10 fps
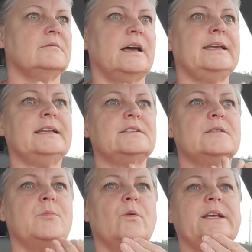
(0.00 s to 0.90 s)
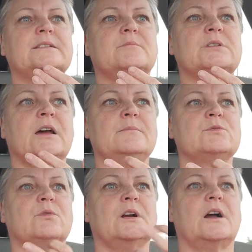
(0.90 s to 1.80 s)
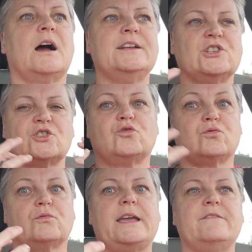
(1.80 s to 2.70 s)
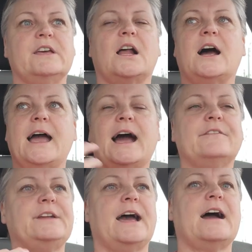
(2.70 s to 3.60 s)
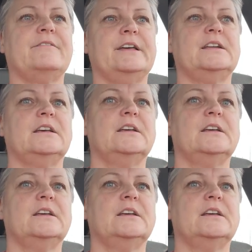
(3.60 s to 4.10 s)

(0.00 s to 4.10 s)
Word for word: I get to the point sometimes where I just crave it. I have to have it.